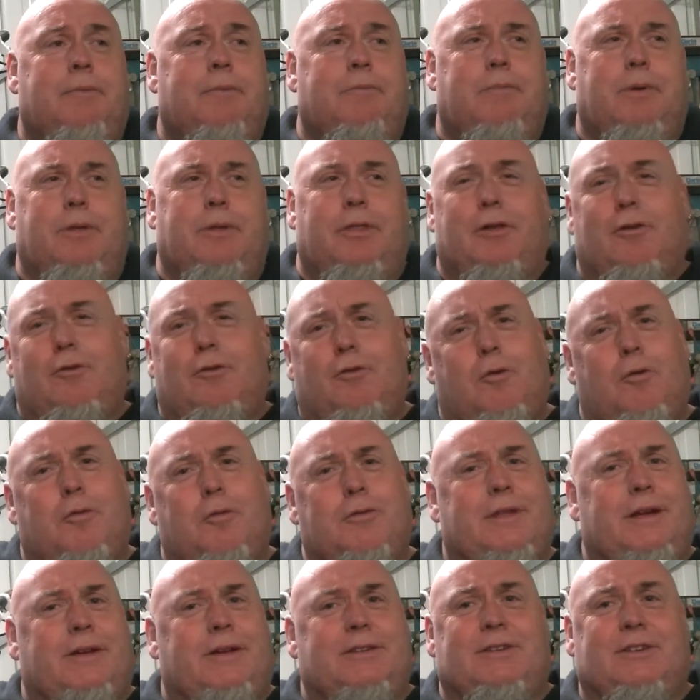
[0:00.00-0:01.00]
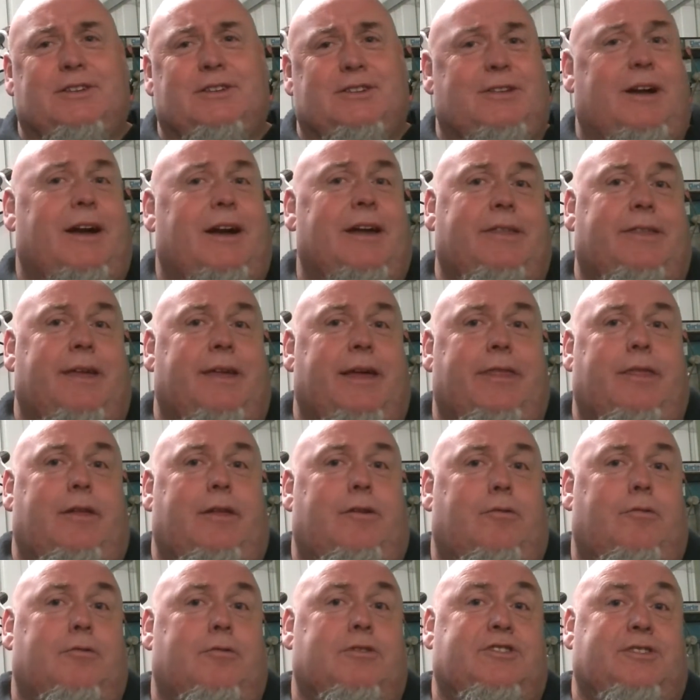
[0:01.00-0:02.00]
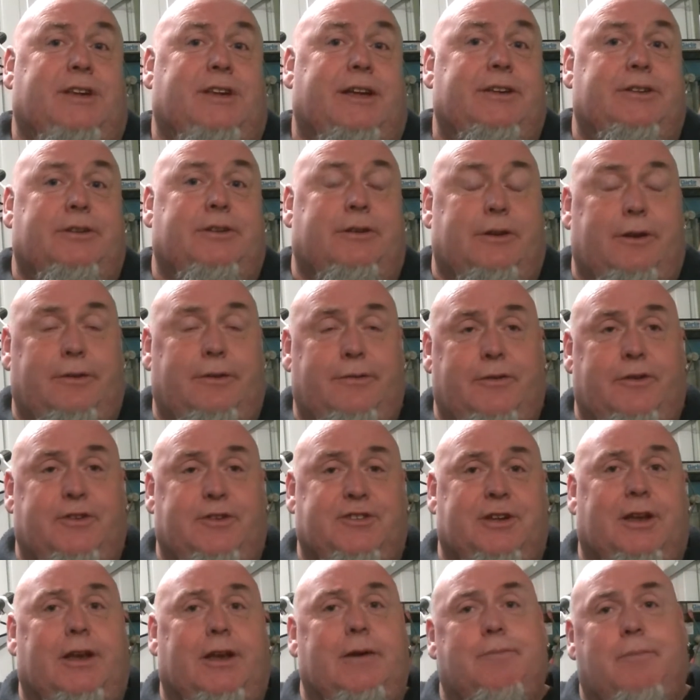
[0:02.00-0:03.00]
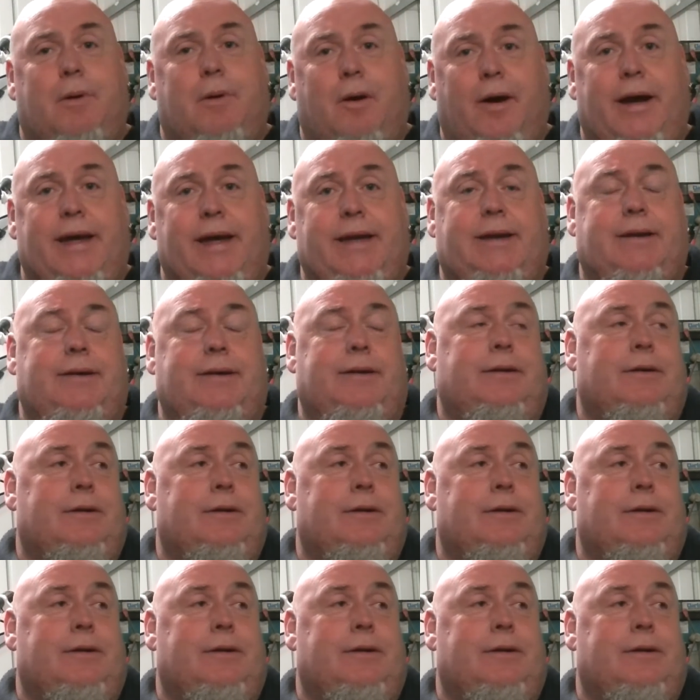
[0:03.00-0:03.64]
But the law doesn't state that. The law says that if you sell a bike